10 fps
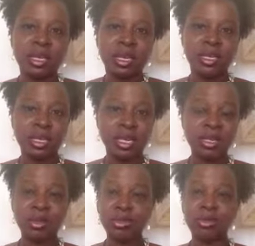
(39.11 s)
a lady
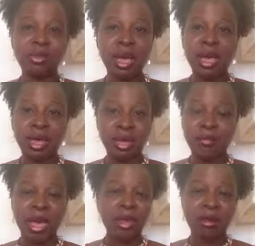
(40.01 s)
who I
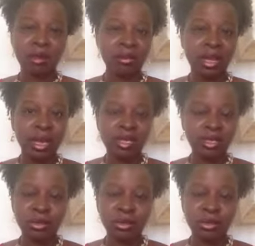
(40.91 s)
admire a lot,